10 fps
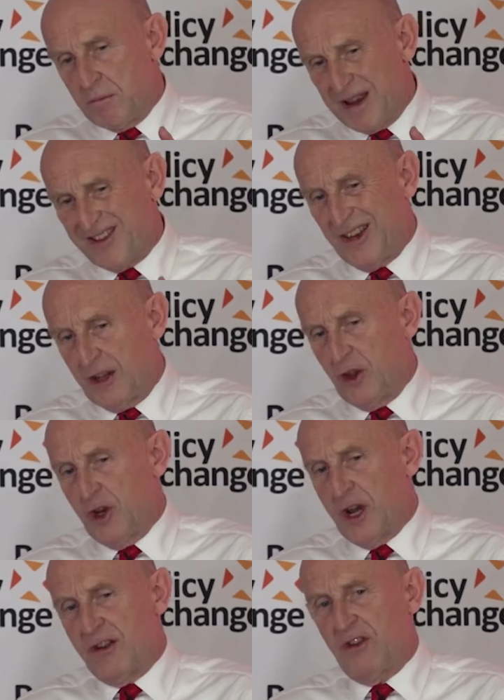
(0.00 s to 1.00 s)
meeting in the
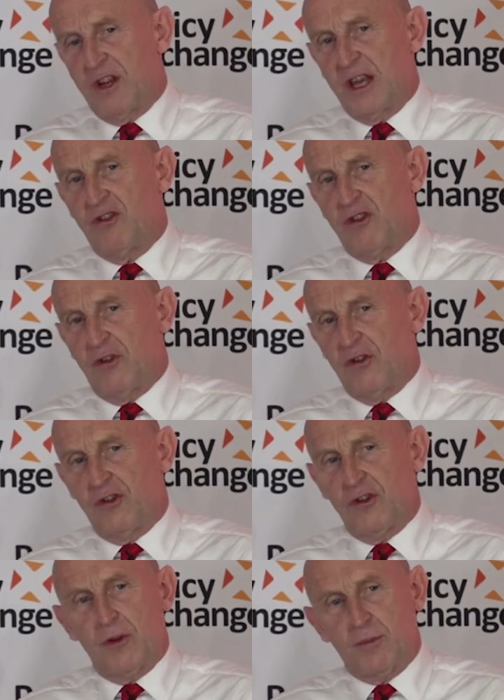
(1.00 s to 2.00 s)
United
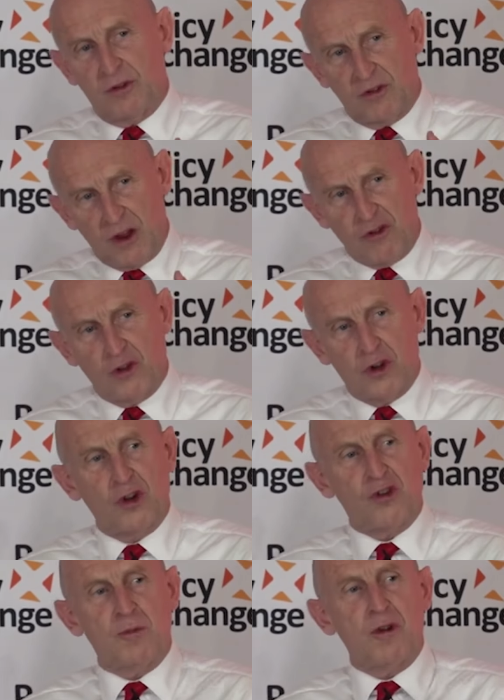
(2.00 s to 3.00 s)
Nations and the potential
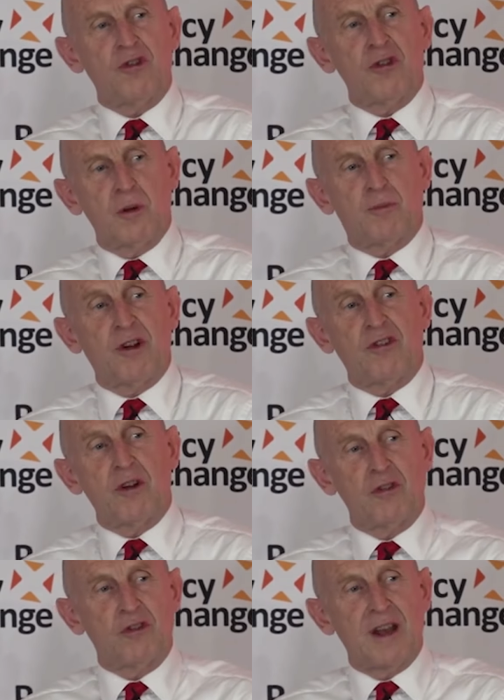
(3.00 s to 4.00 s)
contribution of
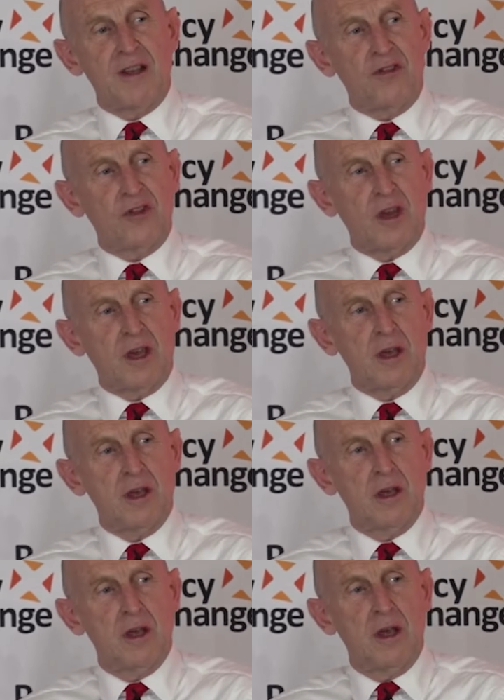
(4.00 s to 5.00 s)
President Zelensky
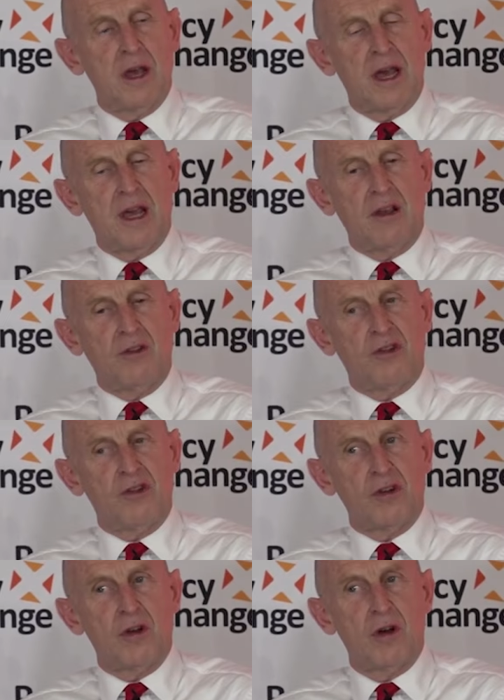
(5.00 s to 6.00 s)

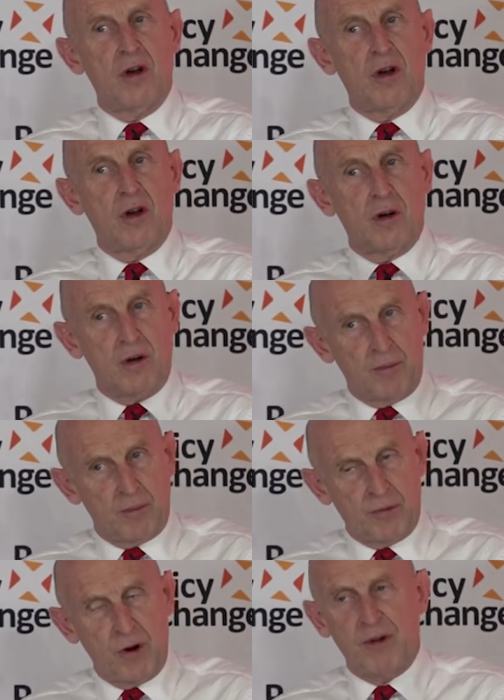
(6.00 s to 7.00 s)
is
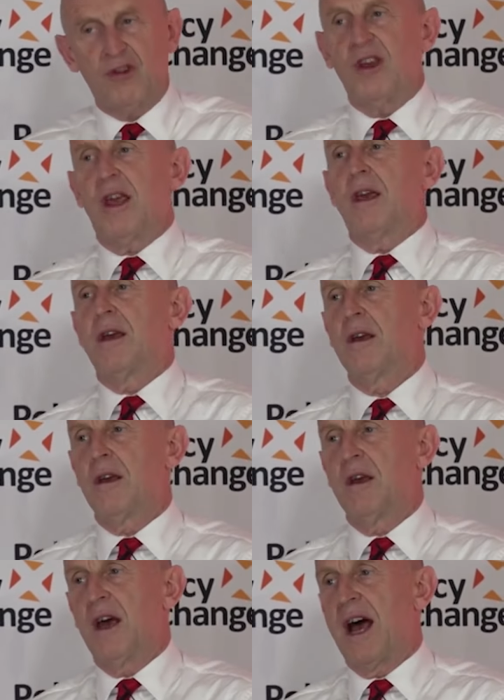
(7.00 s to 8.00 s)
promising
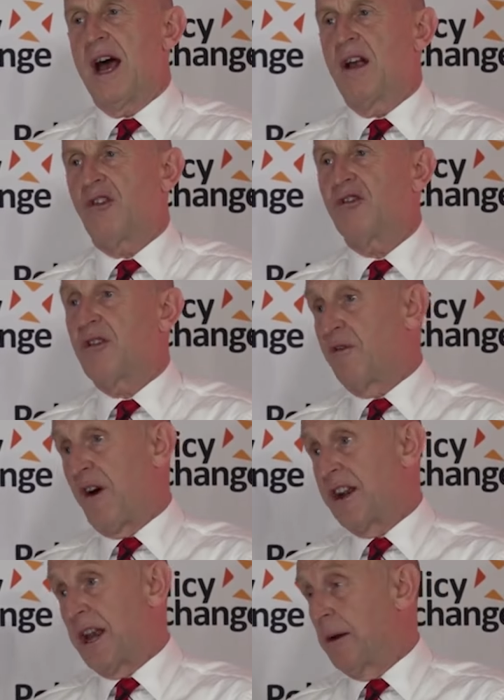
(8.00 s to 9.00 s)
as
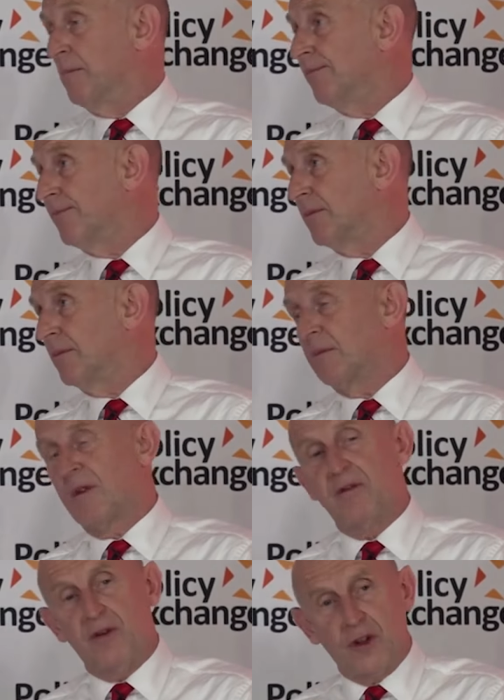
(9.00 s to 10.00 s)
defining
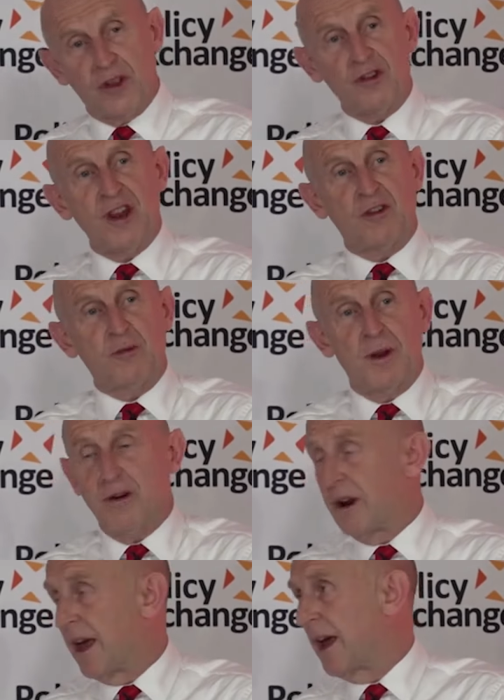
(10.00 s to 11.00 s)
for this next
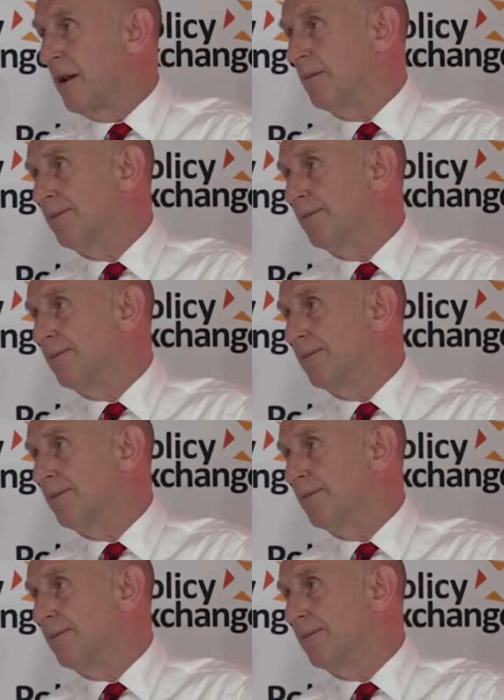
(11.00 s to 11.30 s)
period ahead.